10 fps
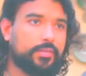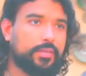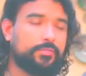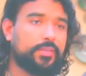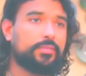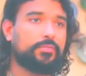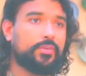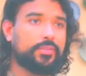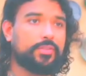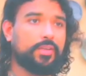If there
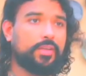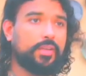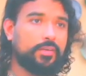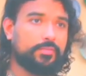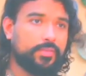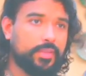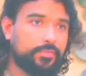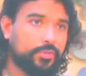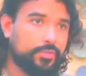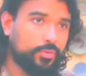was a love that
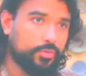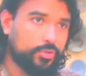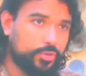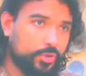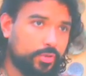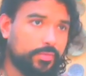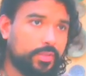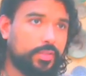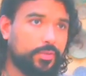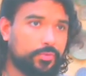was so strong
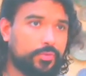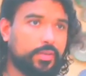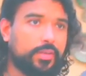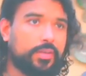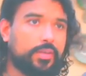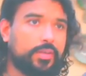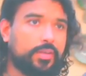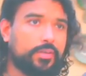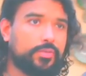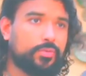within you,
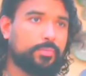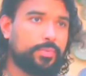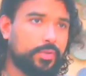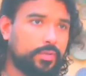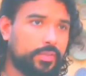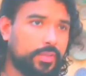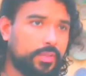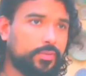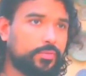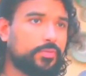so pure
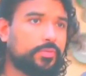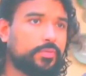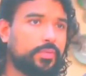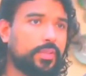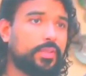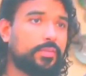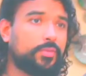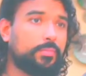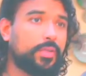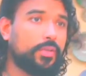within you, then there
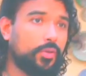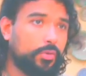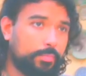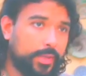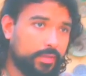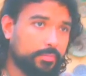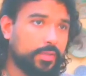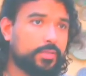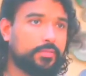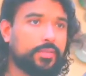would be no pain
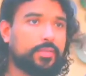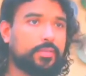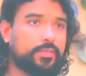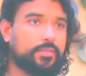because of it.